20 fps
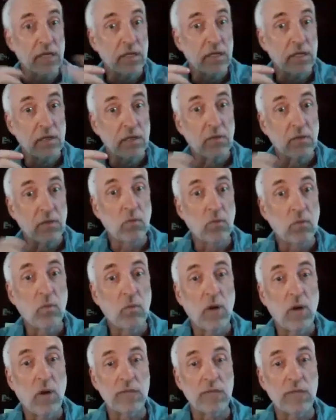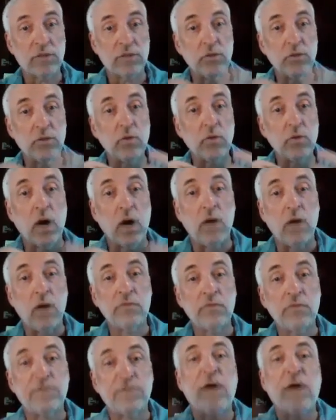If I want
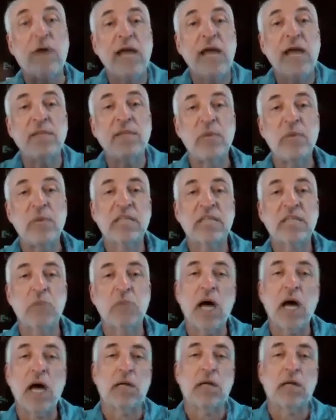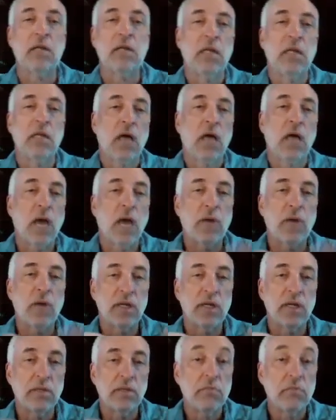to find the best model,
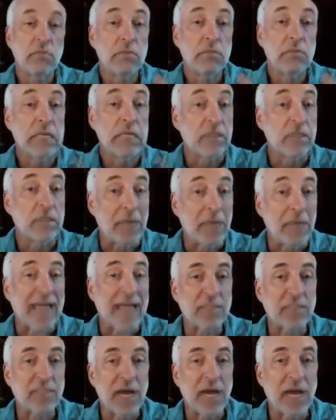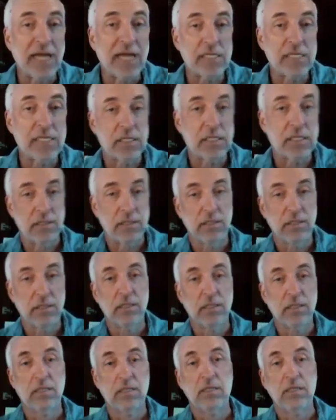either maximize
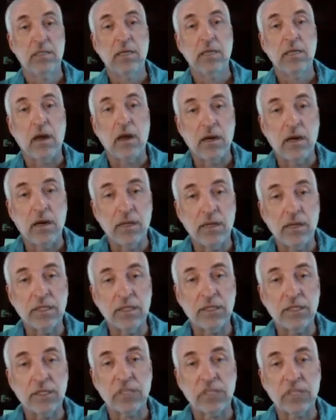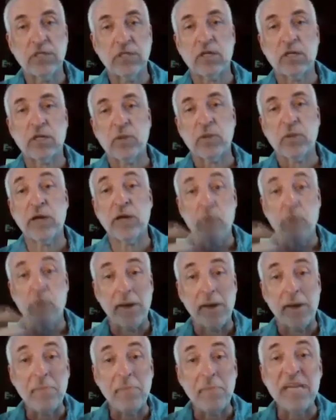the adjusted
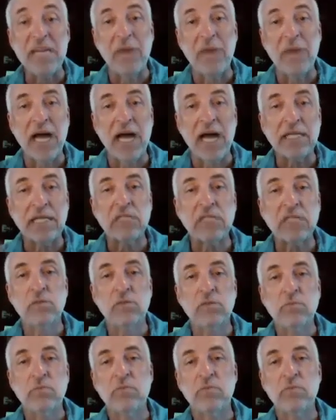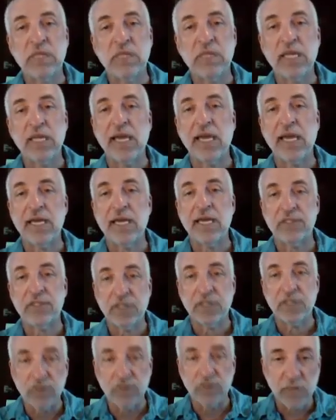R-squared, or I want to minimize
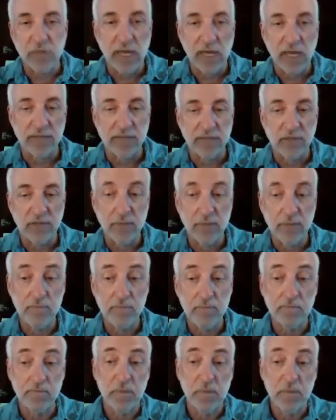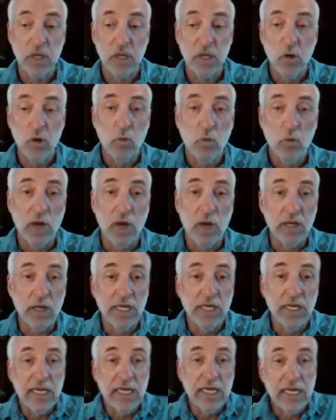the AIC or the BIC.
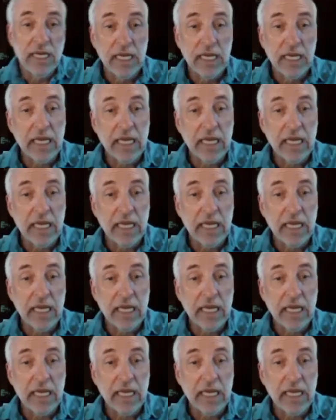Well,